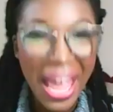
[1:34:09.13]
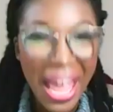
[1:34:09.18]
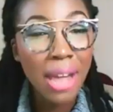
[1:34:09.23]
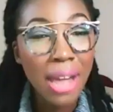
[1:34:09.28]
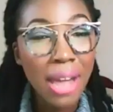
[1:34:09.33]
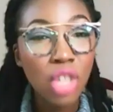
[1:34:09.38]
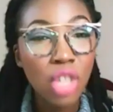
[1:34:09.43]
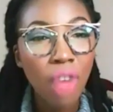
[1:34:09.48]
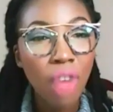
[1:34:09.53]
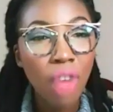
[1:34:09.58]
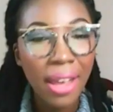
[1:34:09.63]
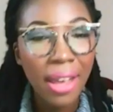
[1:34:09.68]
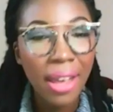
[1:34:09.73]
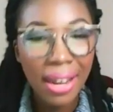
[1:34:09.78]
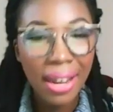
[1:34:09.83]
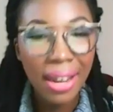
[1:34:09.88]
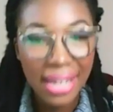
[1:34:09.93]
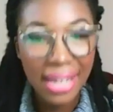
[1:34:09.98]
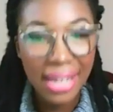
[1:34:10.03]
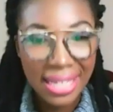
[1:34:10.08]
drawing on
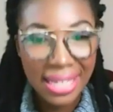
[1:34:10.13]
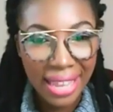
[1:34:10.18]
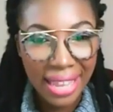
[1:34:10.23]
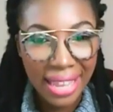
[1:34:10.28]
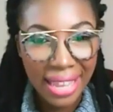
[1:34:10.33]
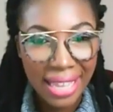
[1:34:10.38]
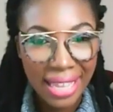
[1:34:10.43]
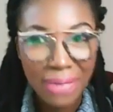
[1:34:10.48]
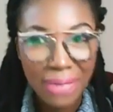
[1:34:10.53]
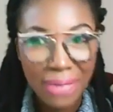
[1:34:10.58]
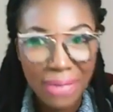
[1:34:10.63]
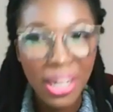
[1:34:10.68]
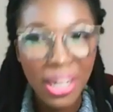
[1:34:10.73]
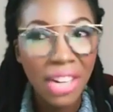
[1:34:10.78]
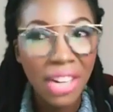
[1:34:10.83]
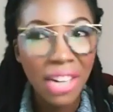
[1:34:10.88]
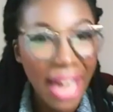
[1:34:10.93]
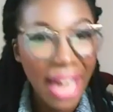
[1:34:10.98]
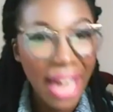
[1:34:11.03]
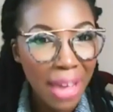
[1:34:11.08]
these things for dear
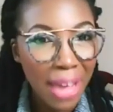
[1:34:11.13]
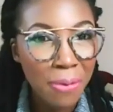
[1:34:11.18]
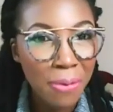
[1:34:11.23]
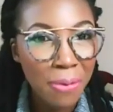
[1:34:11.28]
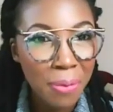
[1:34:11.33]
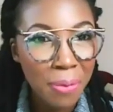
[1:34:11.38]
life.